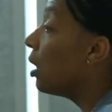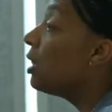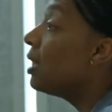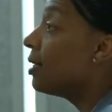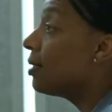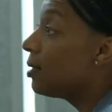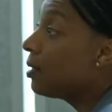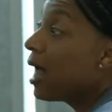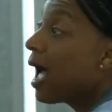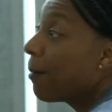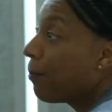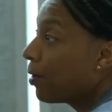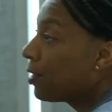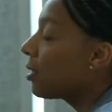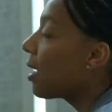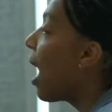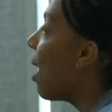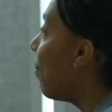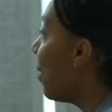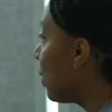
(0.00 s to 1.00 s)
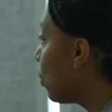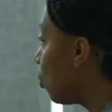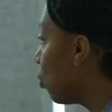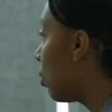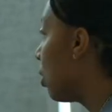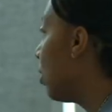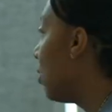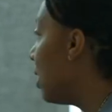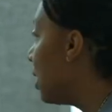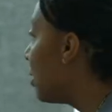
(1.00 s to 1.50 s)
this laparoscopic,
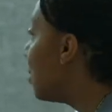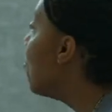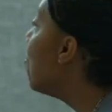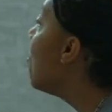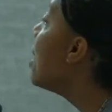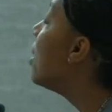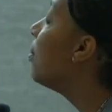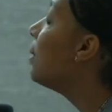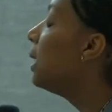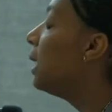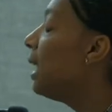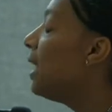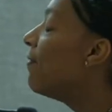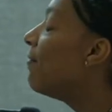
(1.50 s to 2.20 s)
sort of this minimally